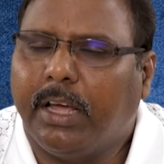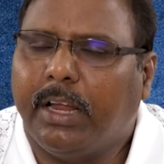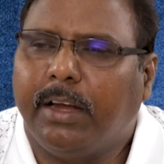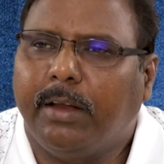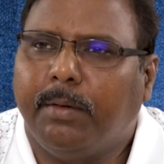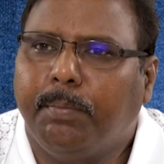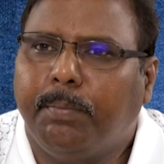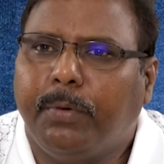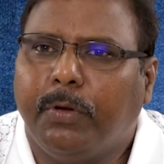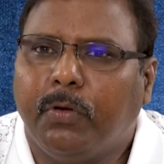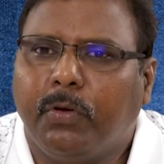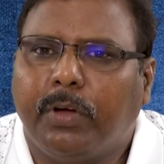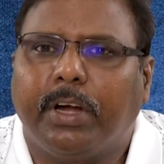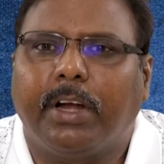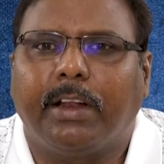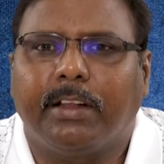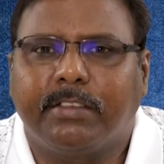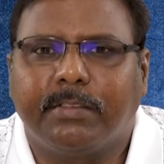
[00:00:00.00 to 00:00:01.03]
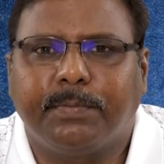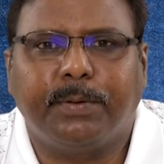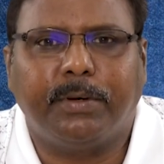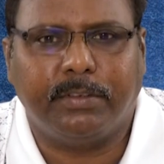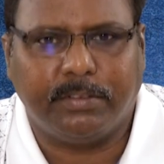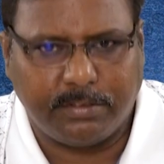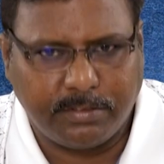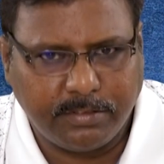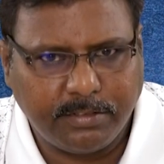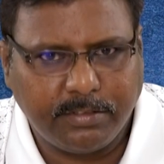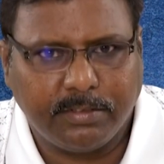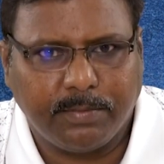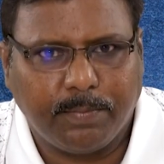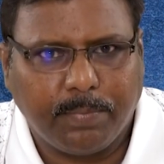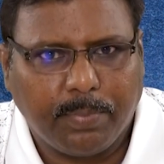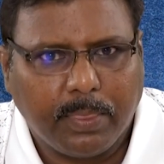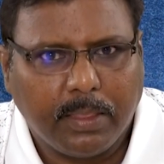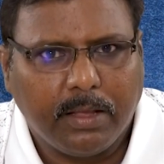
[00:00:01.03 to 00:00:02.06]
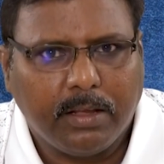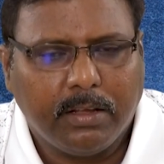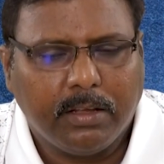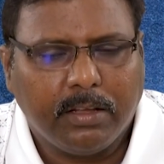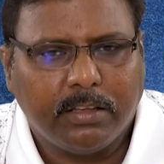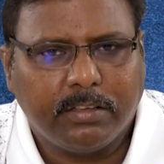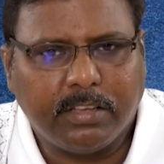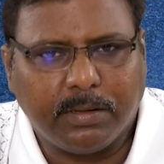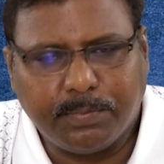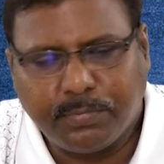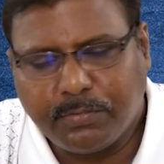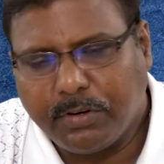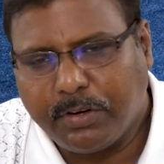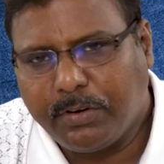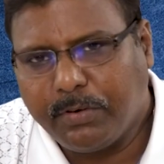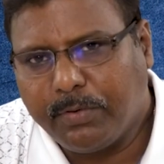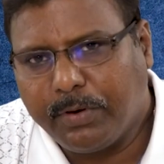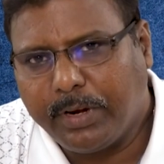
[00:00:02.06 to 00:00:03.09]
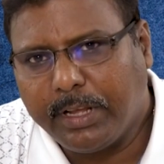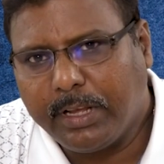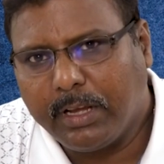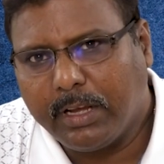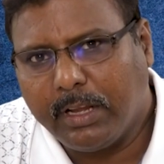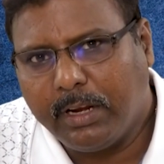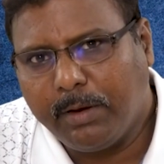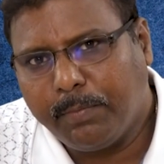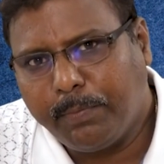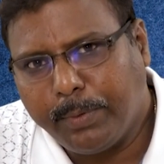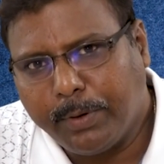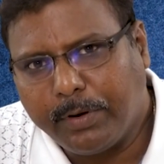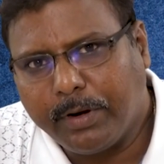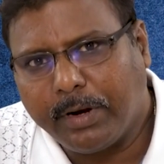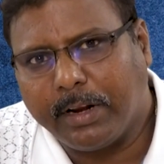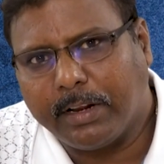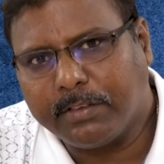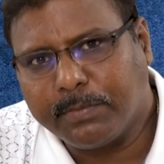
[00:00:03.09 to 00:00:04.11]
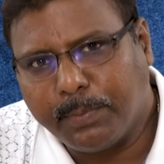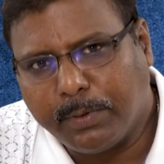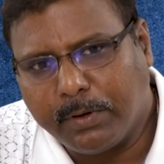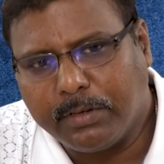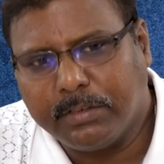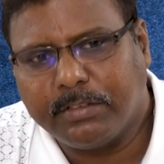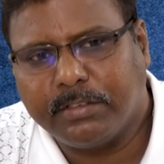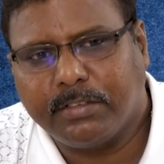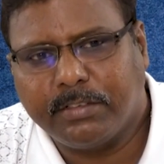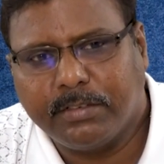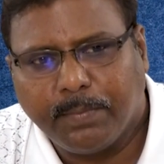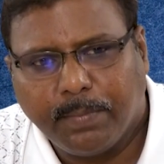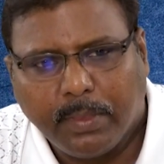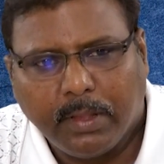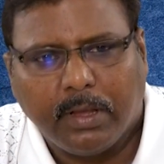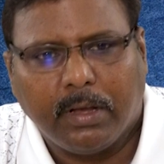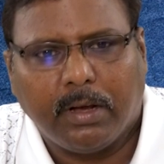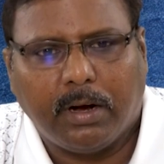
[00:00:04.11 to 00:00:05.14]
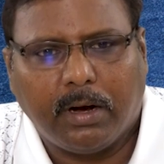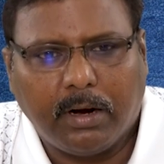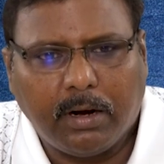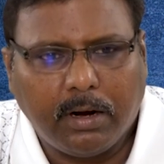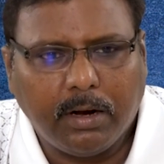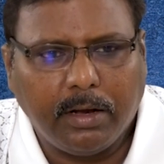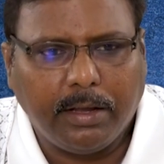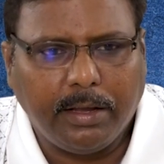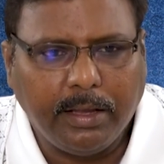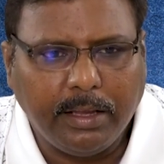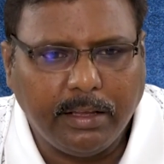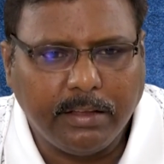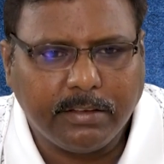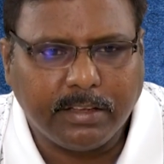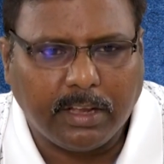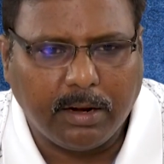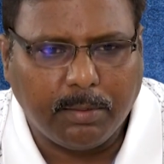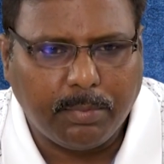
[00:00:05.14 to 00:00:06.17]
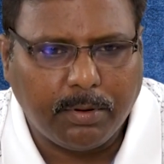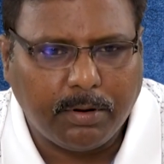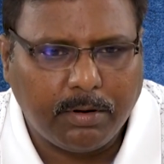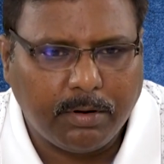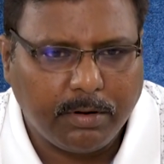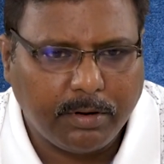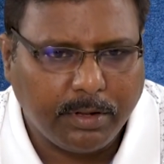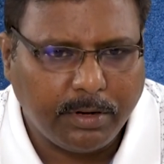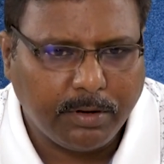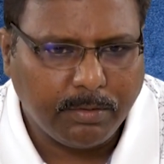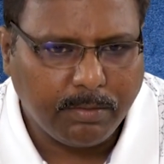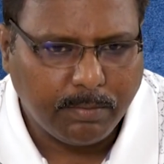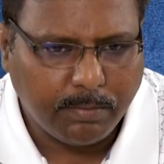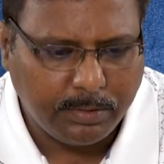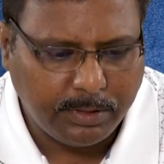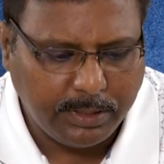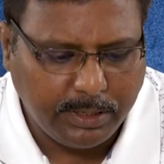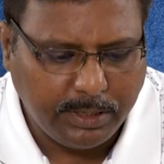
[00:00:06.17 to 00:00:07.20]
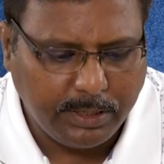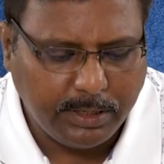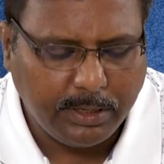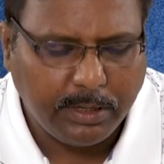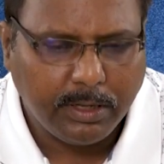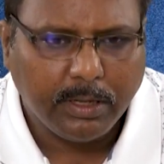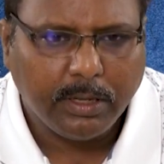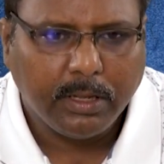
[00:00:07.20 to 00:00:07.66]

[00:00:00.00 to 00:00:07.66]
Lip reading: an imputed response. Substituting imputed response is all about the